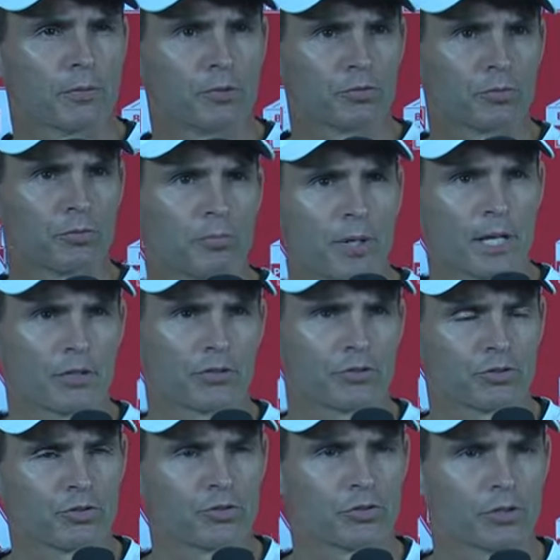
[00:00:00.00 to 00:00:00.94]
which
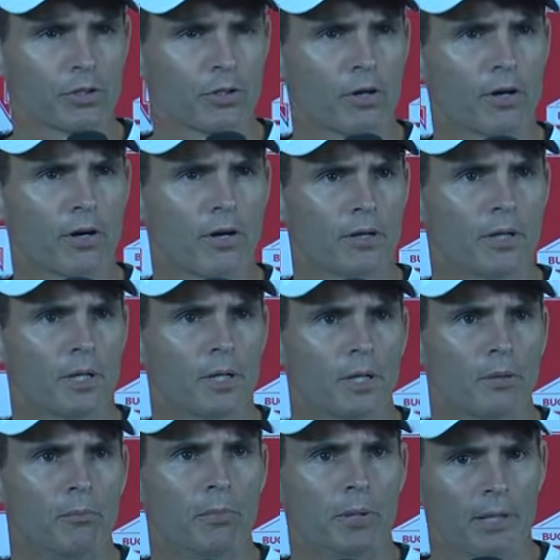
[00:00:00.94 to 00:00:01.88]
practices usually are,
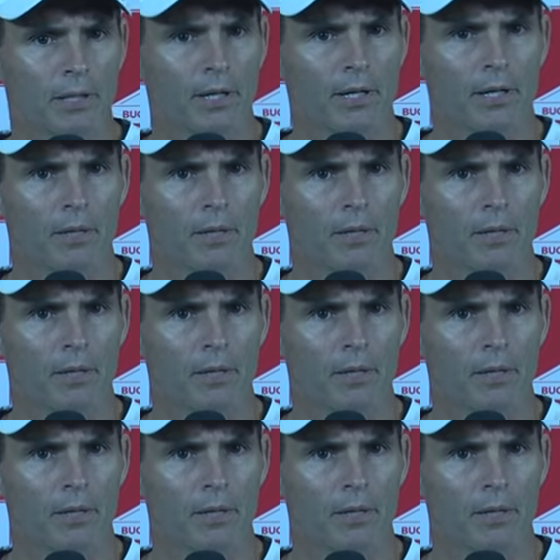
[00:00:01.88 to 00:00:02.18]
but